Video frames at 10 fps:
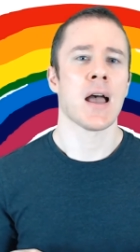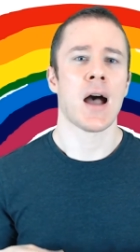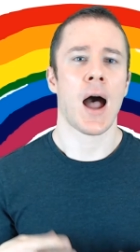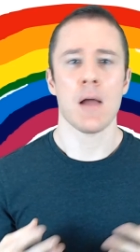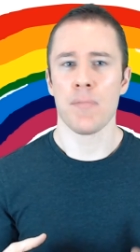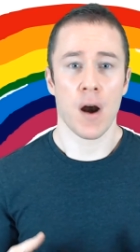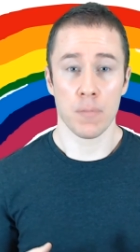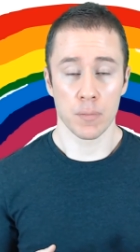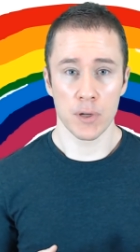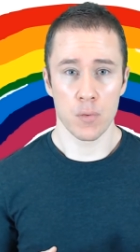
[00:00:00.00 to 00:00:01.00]
I
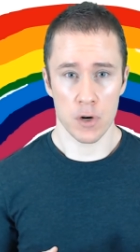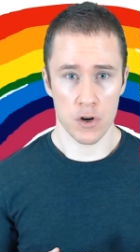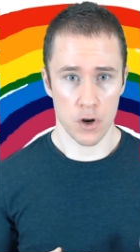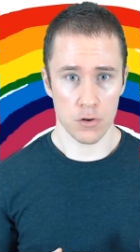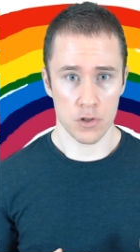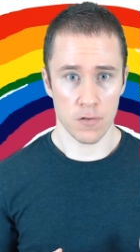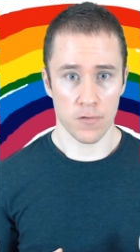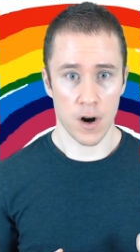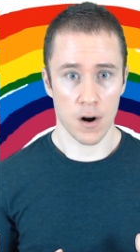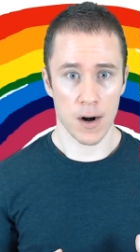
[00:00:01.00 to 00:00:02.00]
probably wouldn't go so
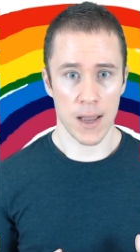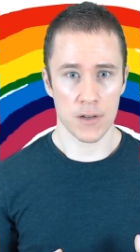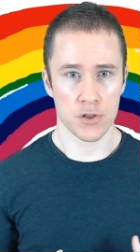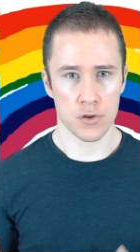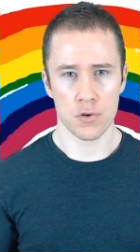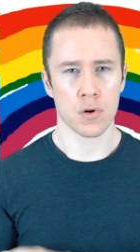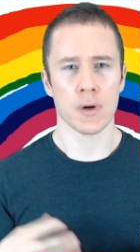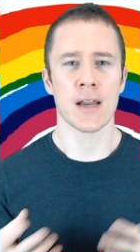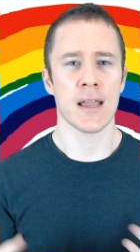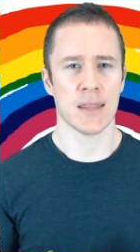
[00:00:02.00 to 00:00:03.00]
far as to
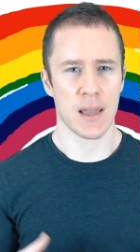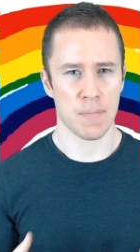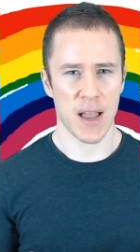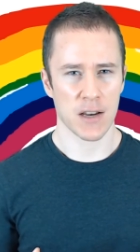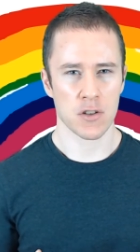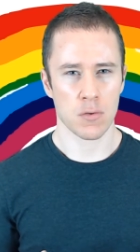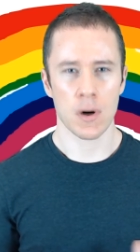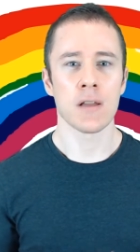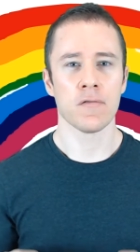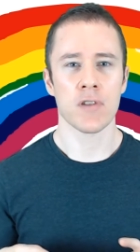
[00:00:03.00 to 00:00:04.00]
create that backstory
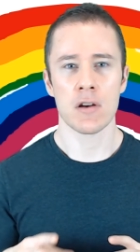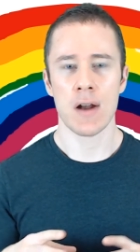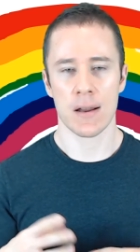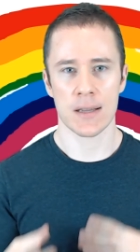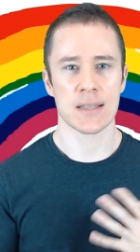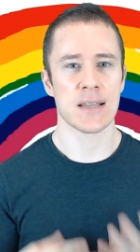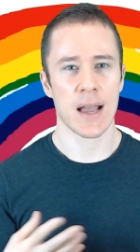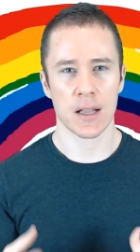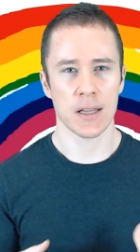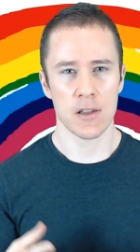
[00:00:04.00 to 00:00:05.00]
and figure out
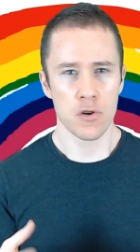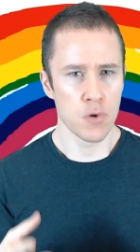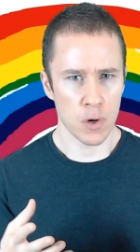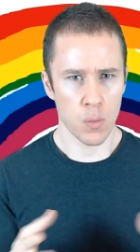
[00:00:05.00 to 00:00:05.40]
exactly who and